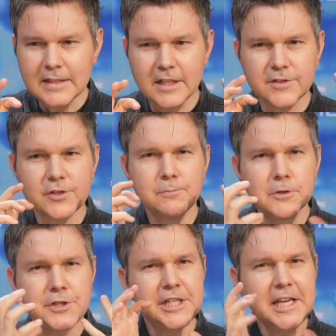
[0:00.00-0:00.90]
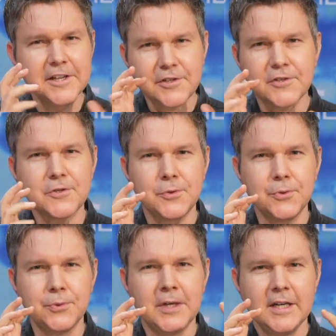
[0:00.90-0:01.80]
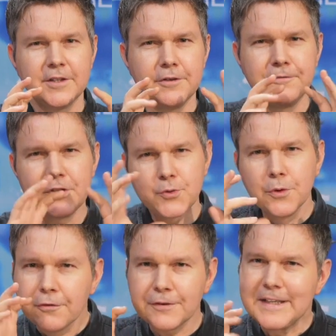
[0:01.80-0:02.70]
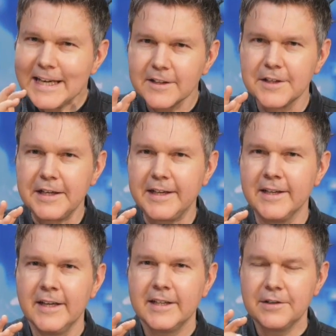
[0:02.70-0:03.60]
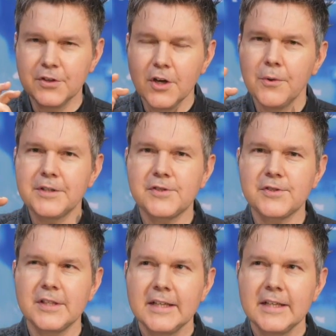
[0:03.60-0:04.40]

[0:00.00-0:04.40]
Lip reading: smushiness to the visual fidelity, even though it's